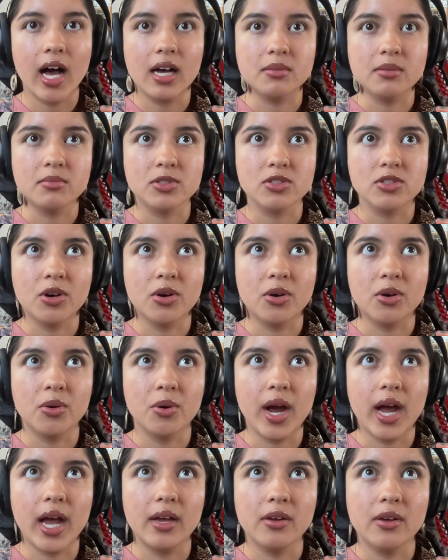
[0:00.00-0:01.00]
So
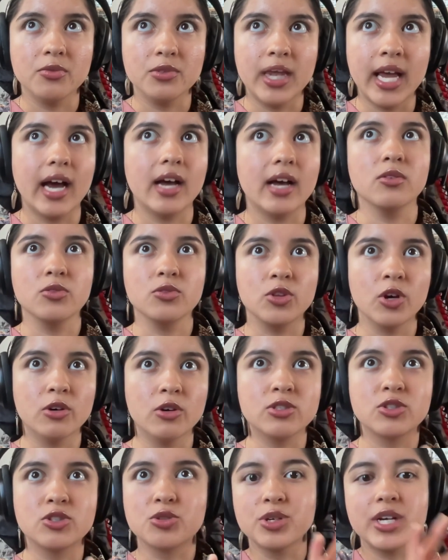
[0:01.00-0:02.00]
yeah,
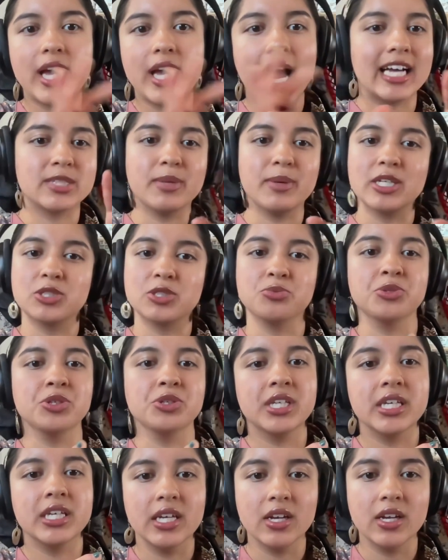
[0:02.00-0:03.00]
those three aspects
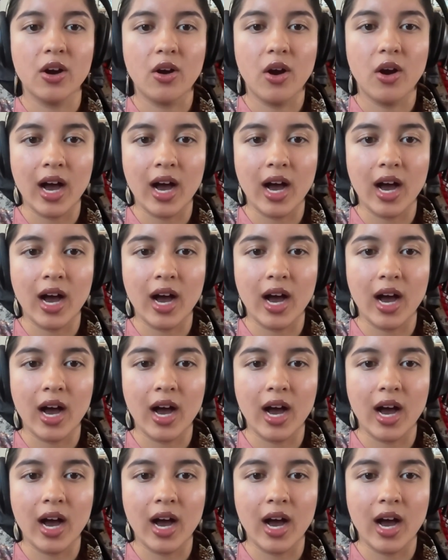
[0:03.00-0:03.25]
really